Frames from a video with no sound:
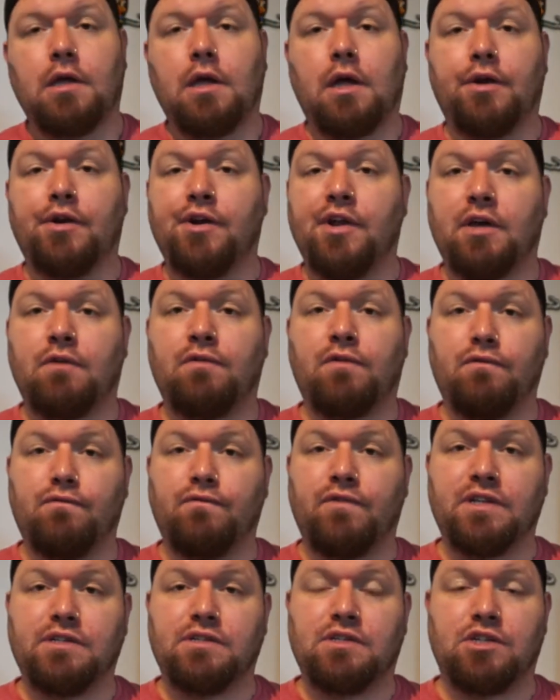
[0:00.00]
Nick from
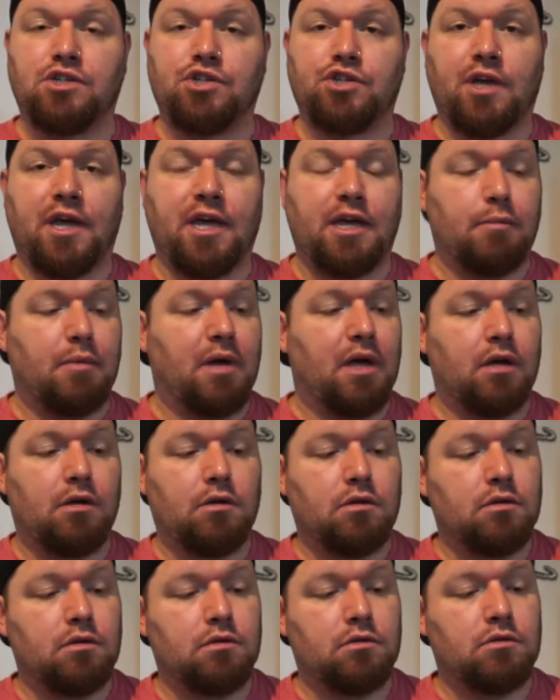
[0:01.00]
Vintage Gamer
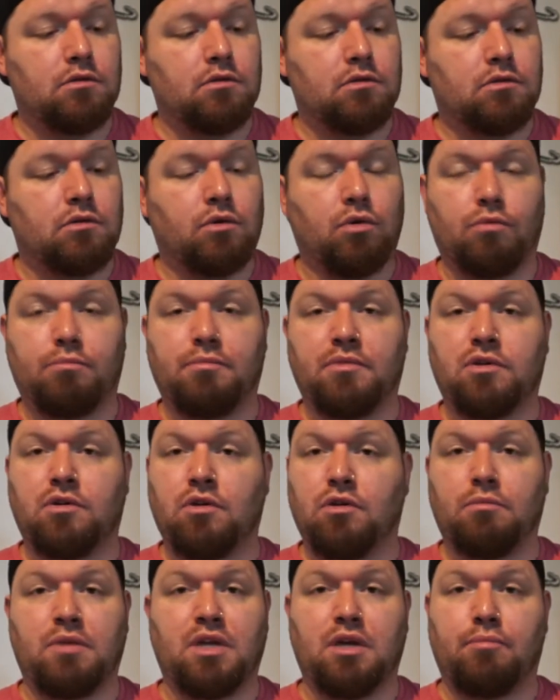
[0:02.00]

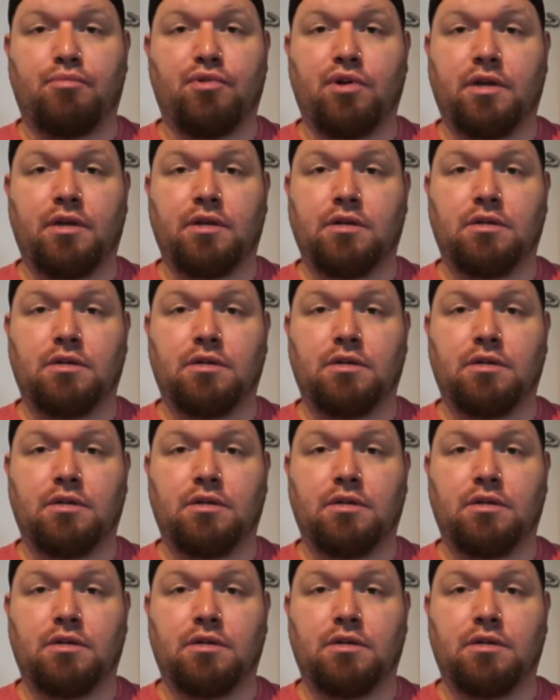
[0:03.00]
cut me a brilliant